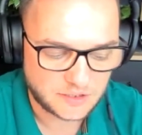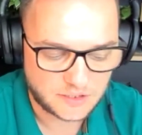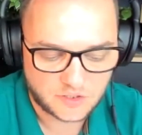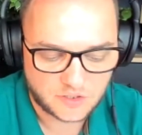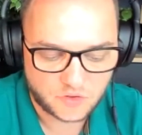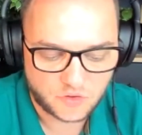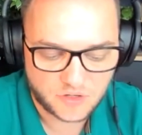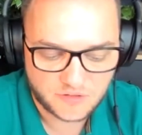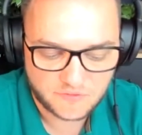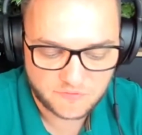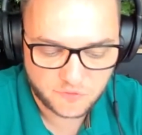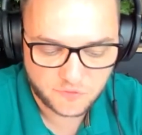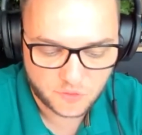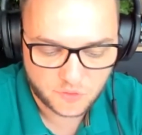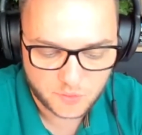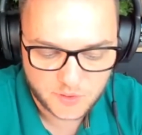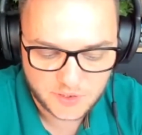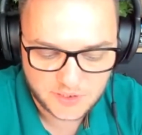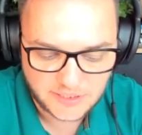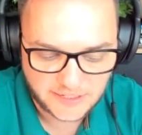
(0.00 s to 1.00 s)
going
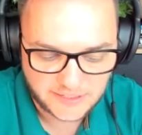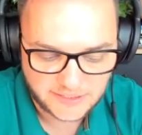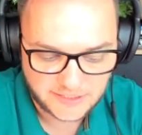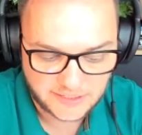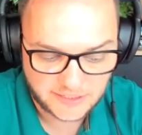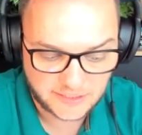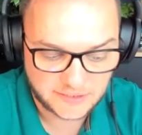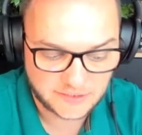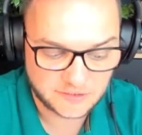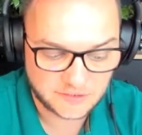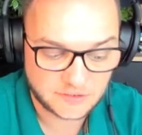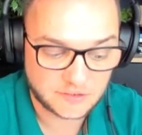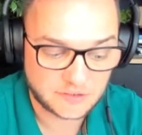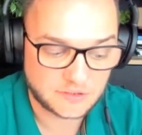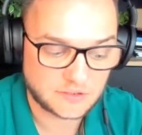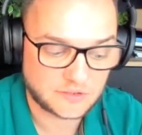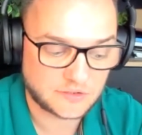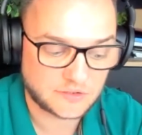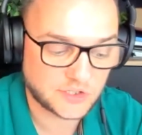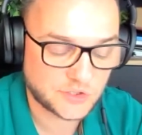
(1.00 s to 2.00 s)
forward, I can
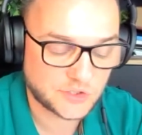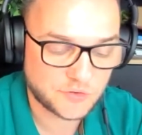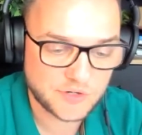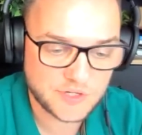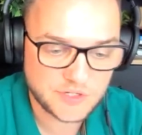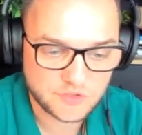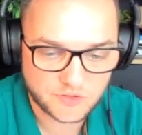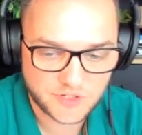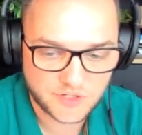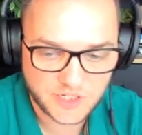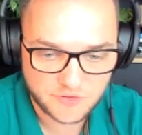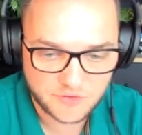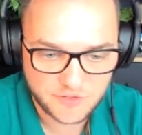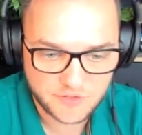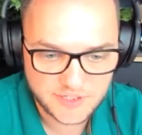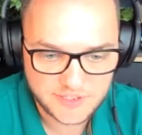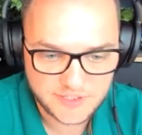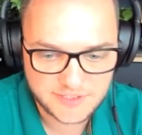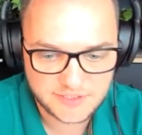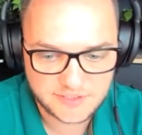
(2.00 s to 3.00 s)
decrease or
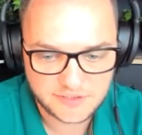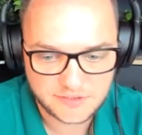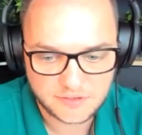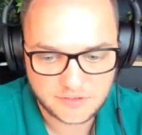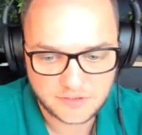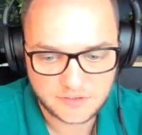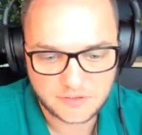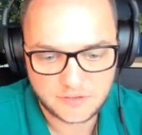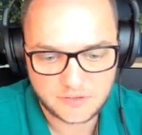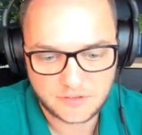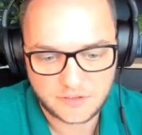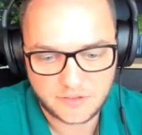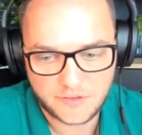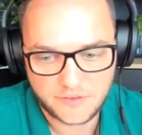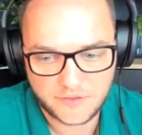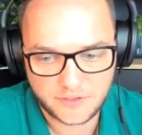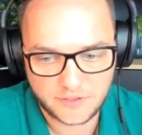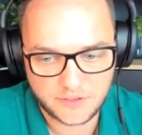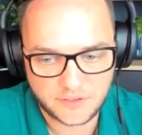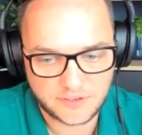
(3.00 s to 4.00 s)
increase
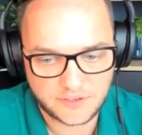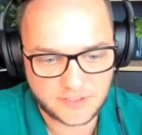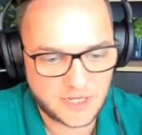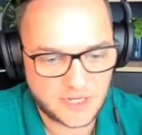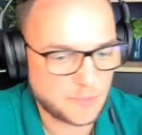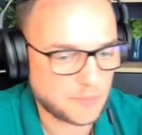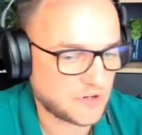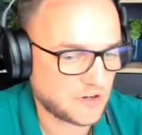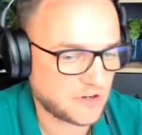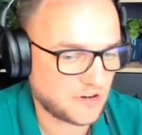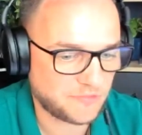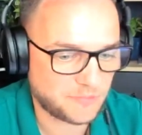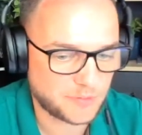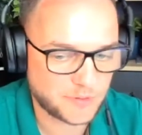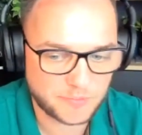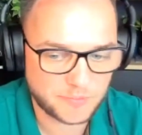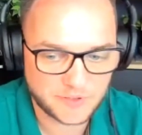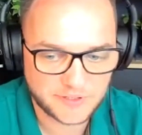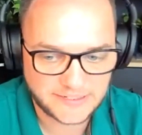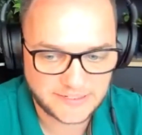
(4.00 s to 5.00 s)
the number of
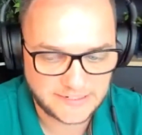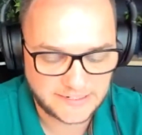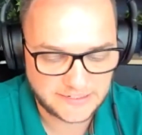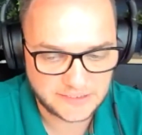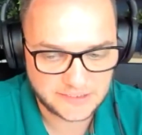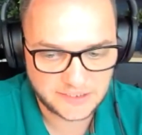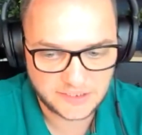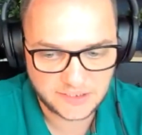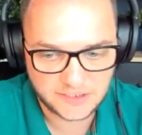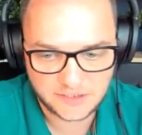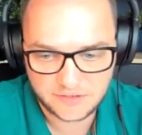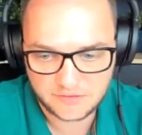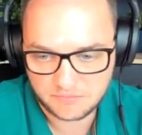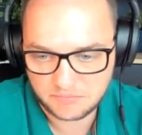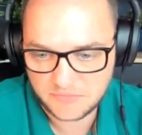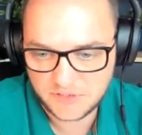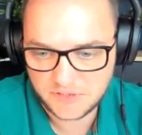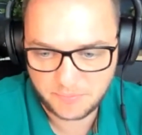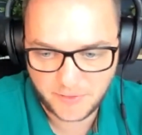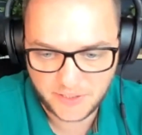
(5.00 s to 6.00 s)
people that I need
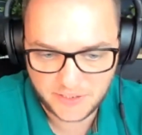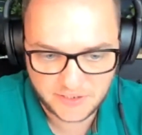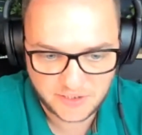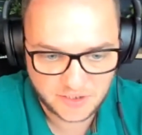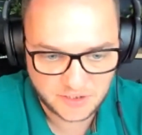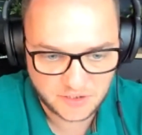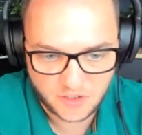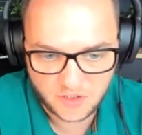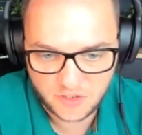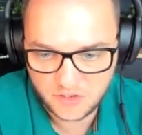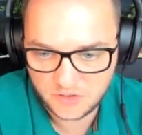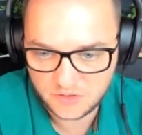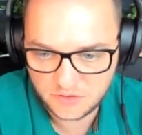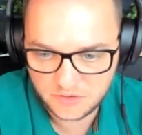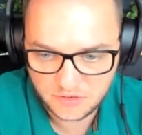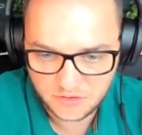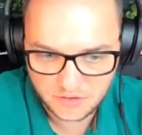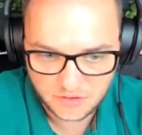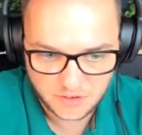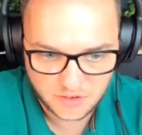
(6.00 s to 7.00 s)
depending
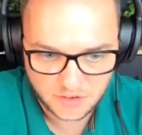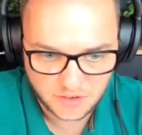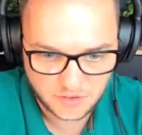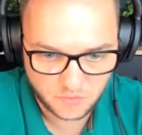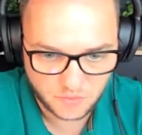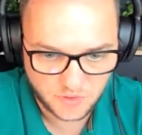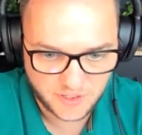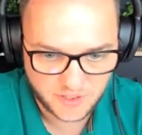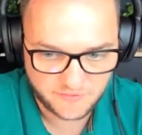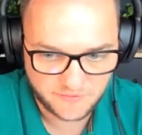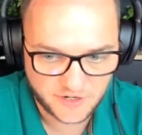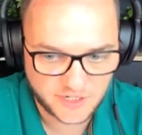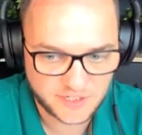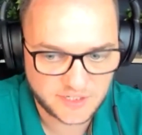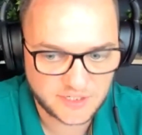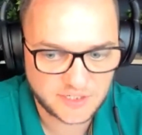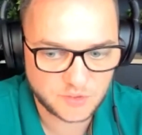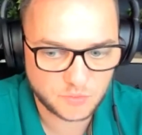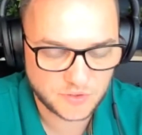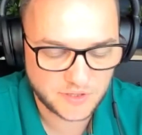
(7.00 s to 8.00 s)
on whatever I
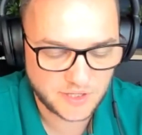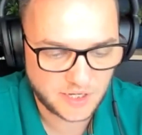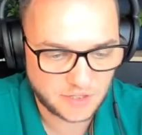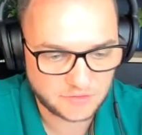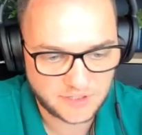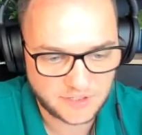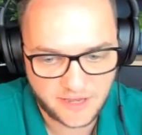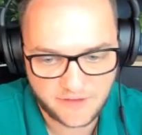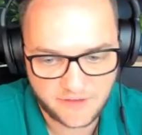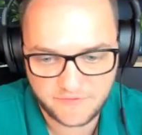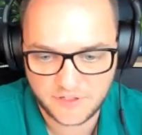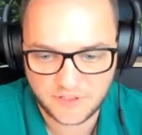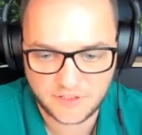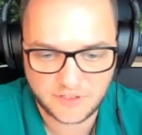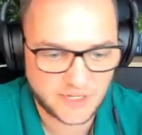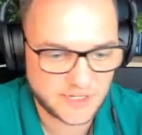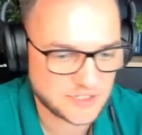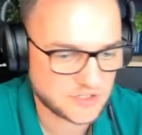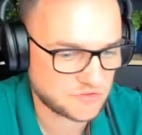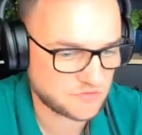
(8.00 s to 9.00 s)
need, without having
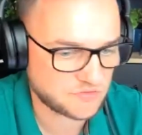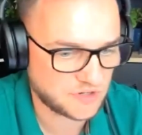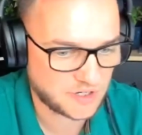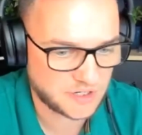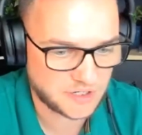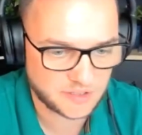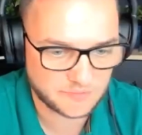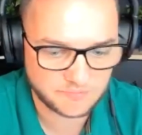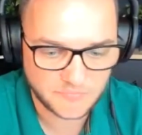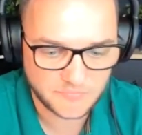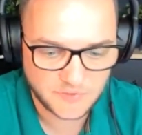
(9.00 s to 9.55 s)
extra,